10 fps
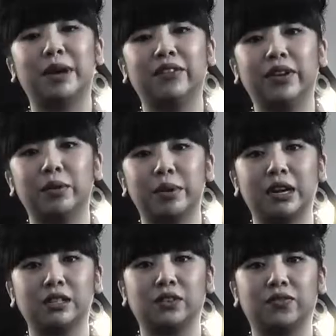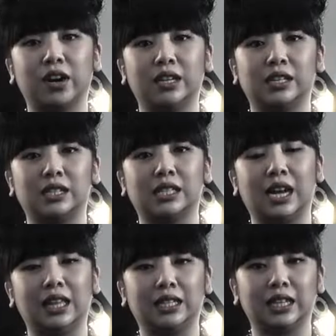My favorite product so far is the
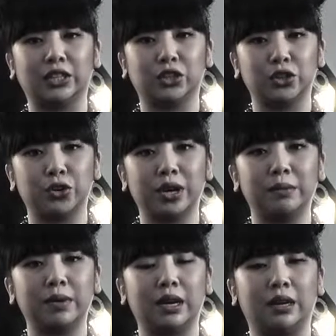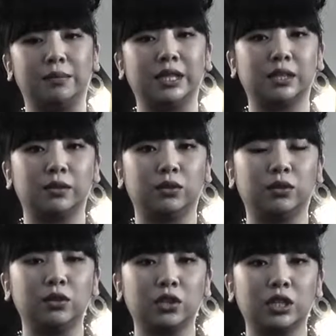styling texture cream. It's
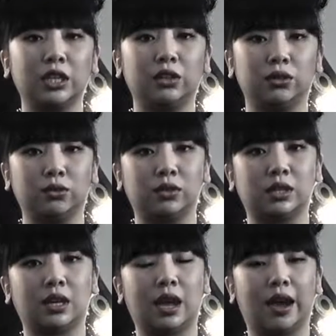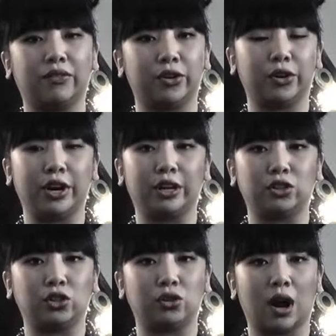usually used after your
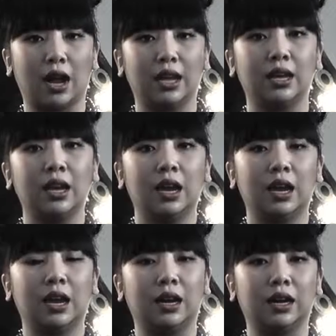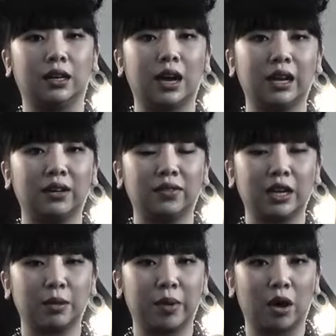hair is dry, kind
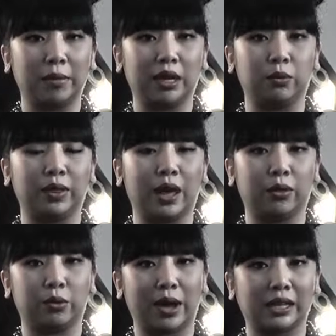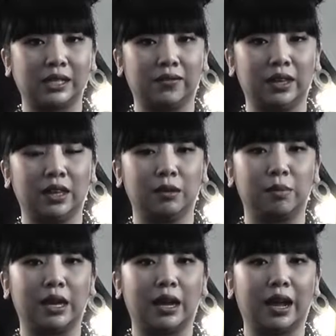of like a pomade without the waxy
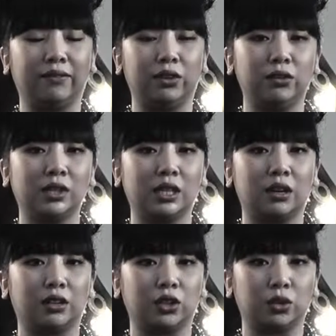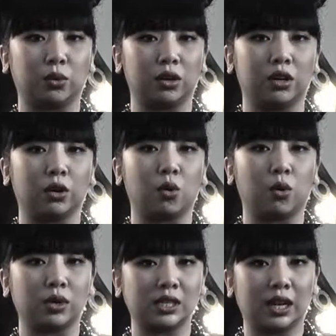feeling, but I've used it on shorter,
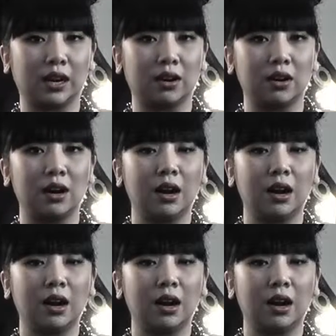coarse hair